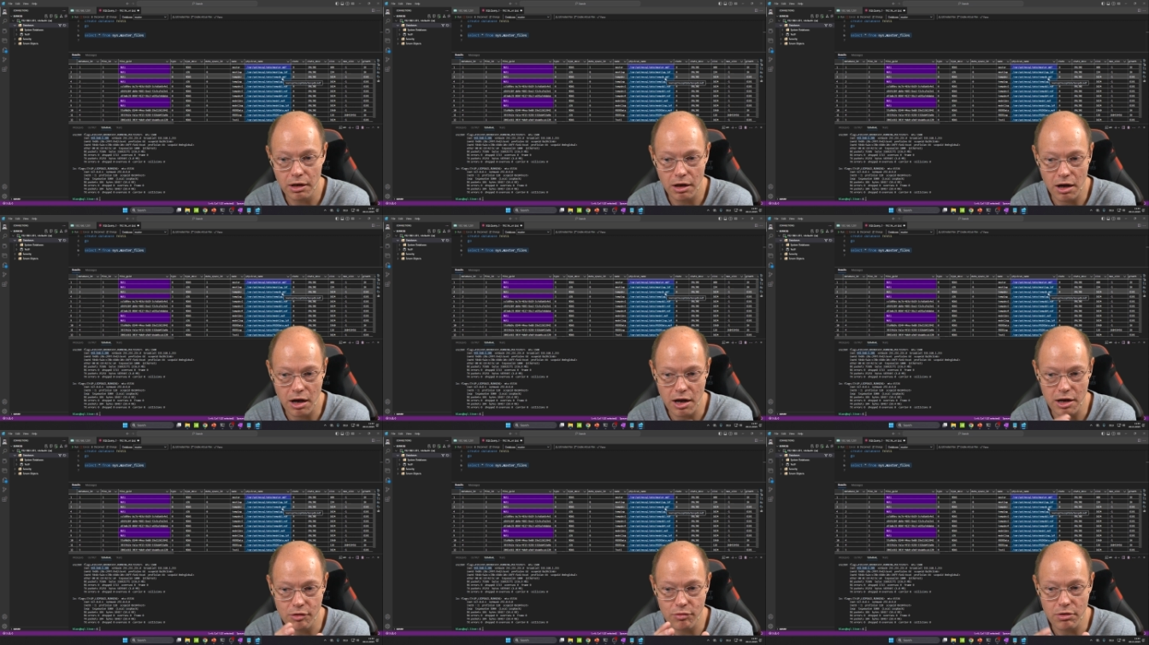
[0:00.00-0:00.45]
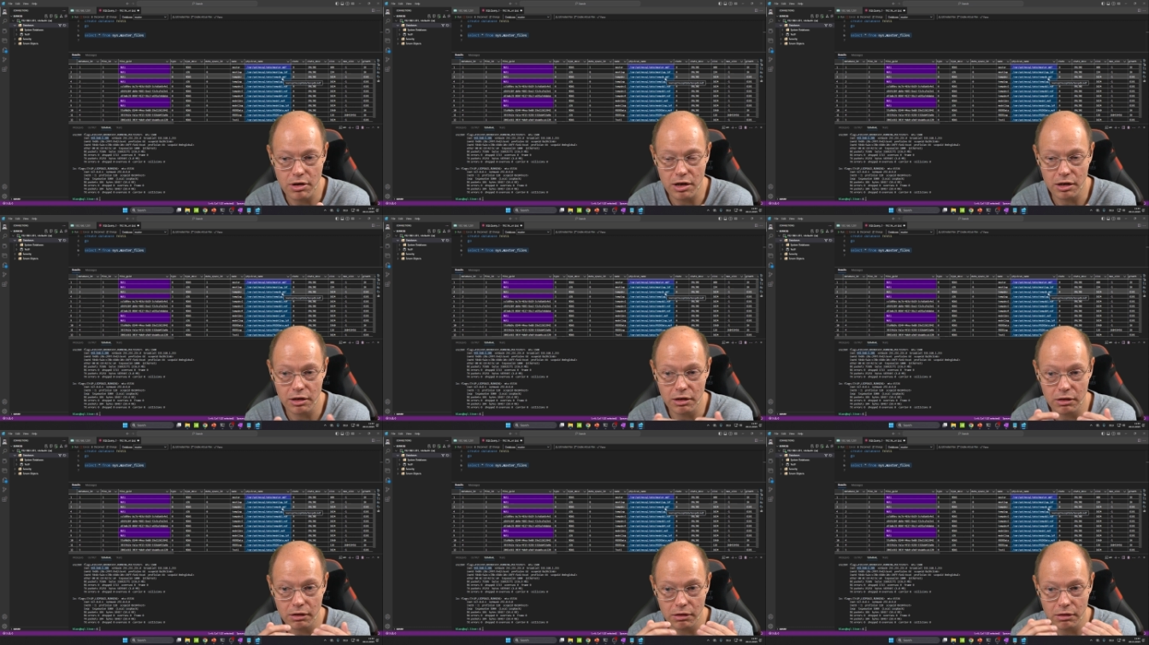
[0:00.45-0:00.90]

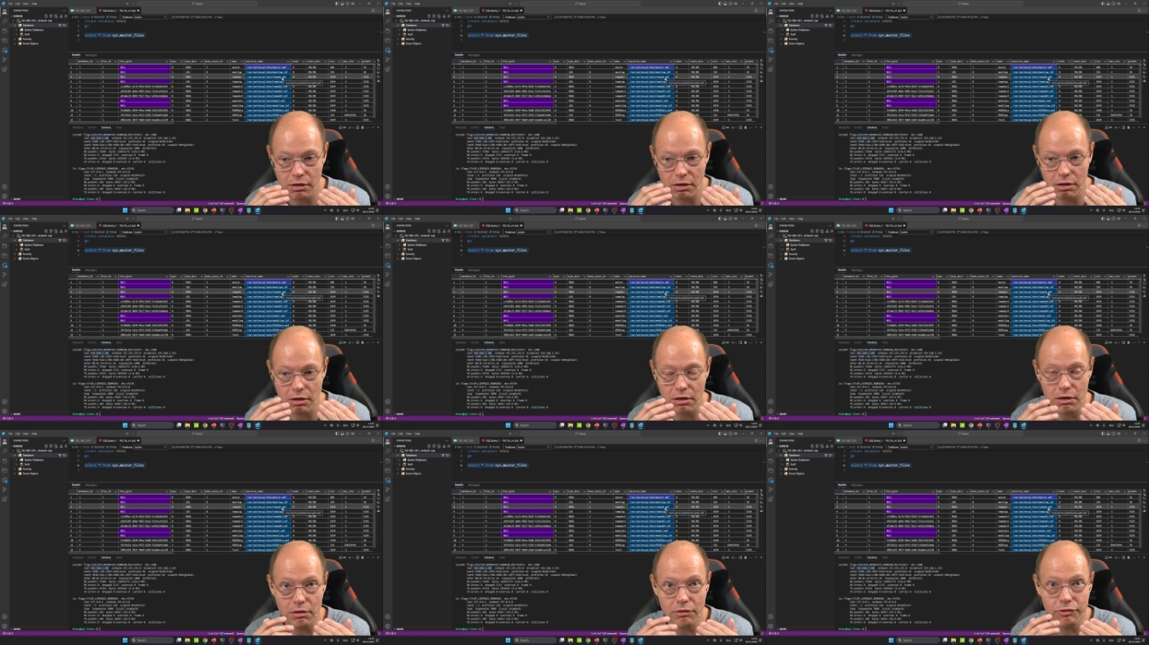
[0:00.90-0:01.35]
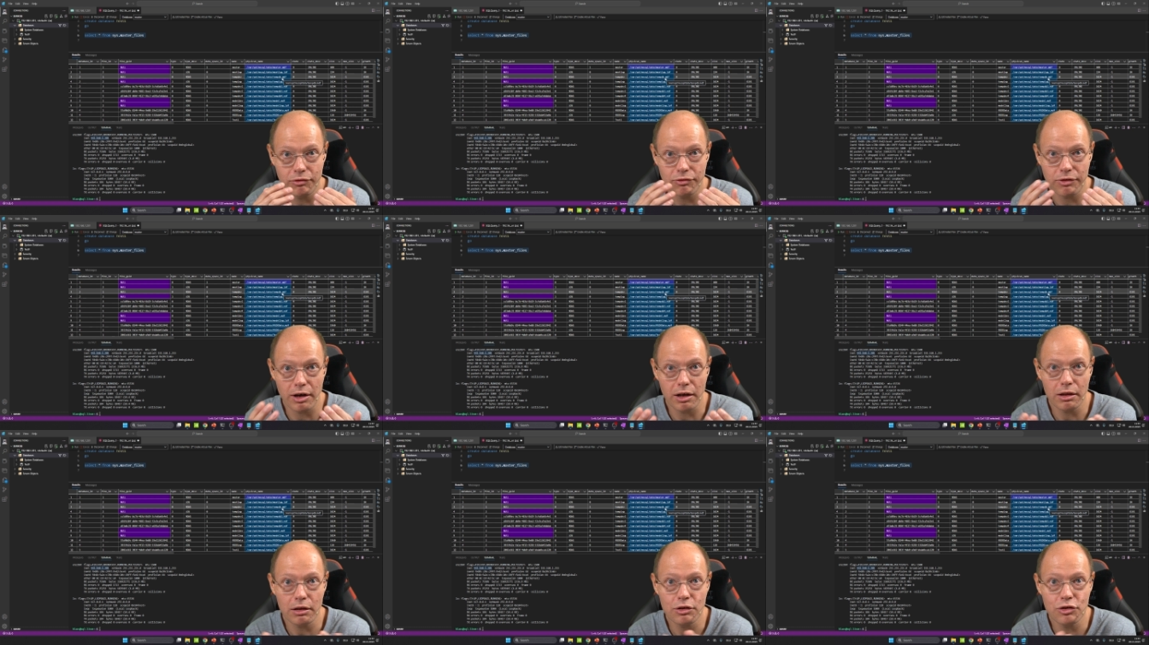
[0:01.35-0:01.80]
of
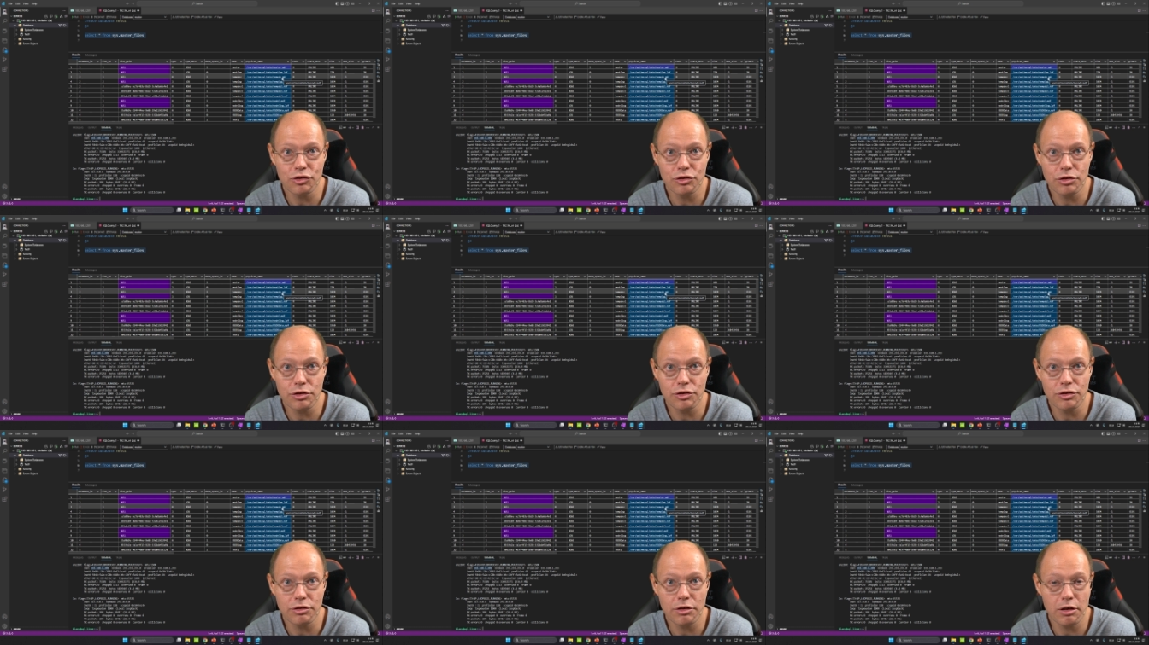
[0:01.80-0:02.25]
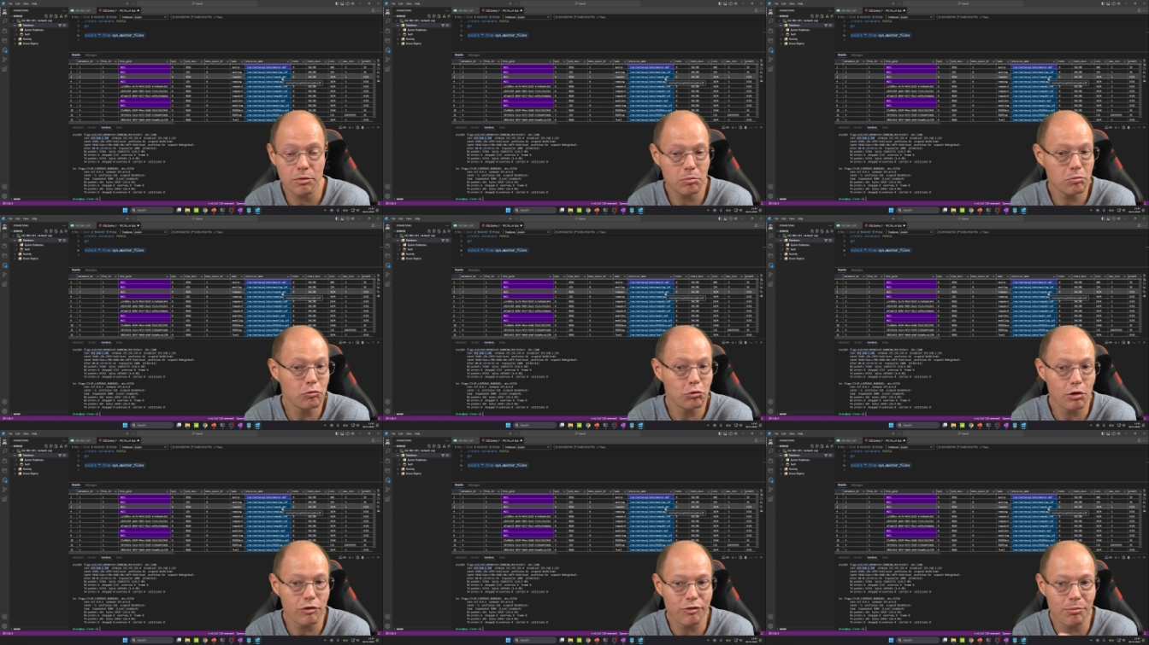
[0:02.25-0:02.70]
file
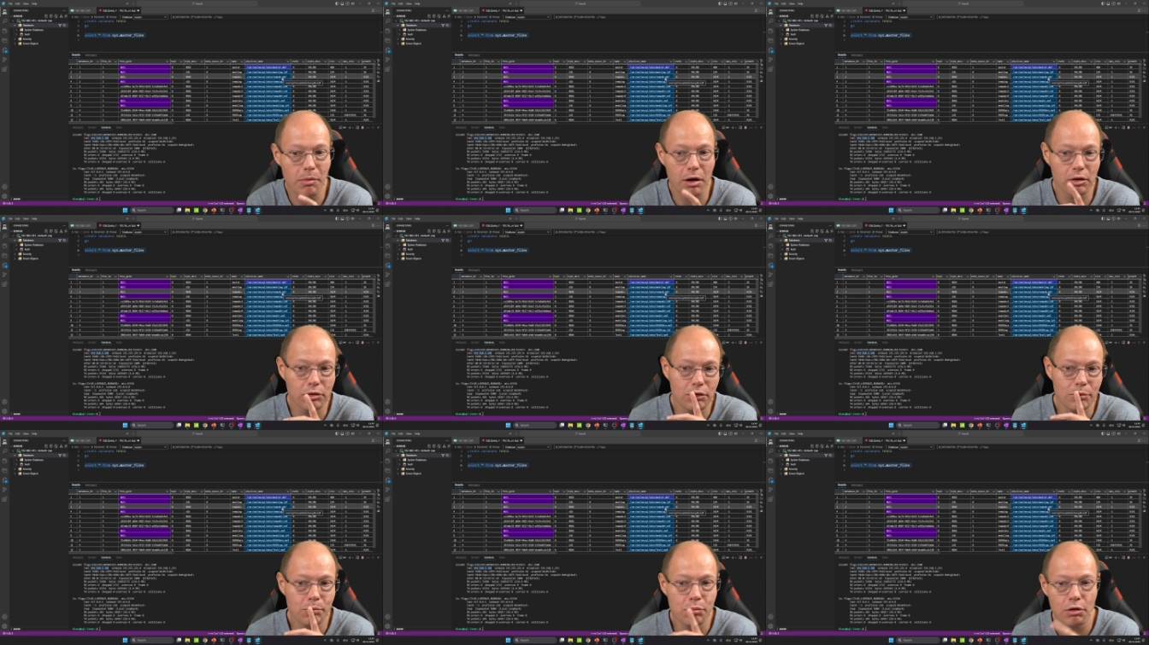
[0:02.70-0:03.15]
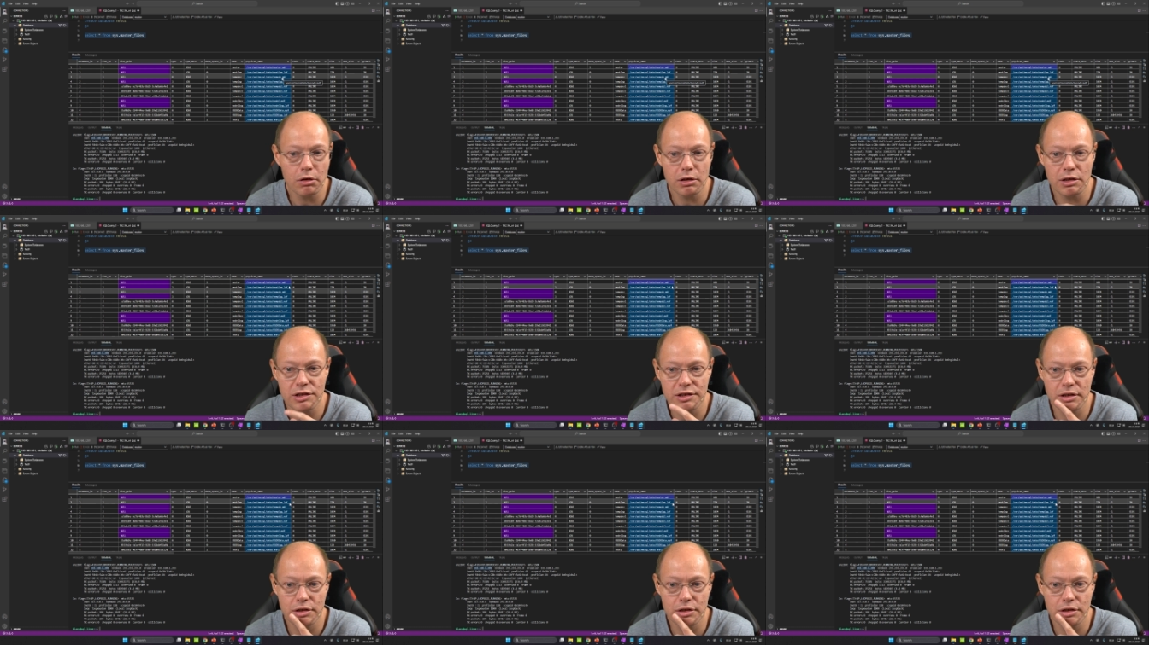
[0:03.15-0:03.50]
system with mount points.